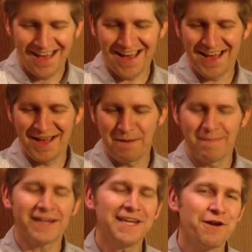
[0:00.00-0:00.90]

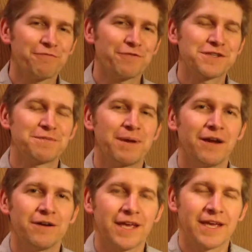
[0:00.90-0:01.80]
Magneto first
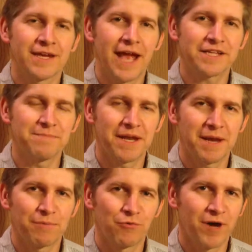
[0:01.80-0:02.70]
appeared in X-Men
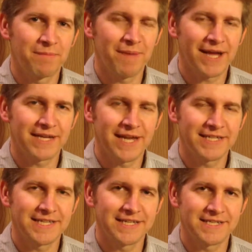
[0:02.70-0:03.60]
#1 back in
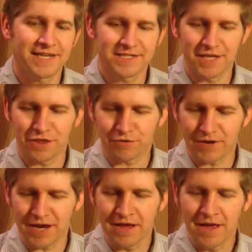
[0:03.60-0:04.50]

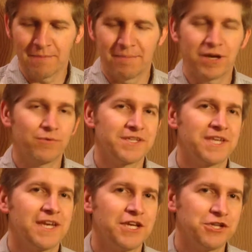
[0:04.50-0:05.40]
1963, but it was
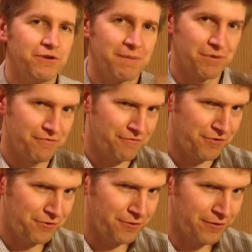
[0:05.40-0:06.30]
in issue
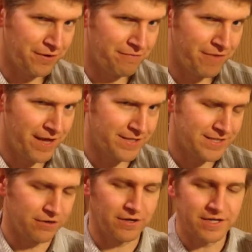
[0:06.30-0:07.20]
#4 of that
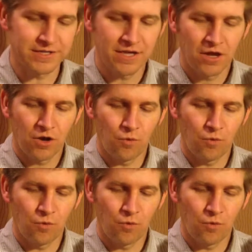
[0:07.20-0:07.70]
series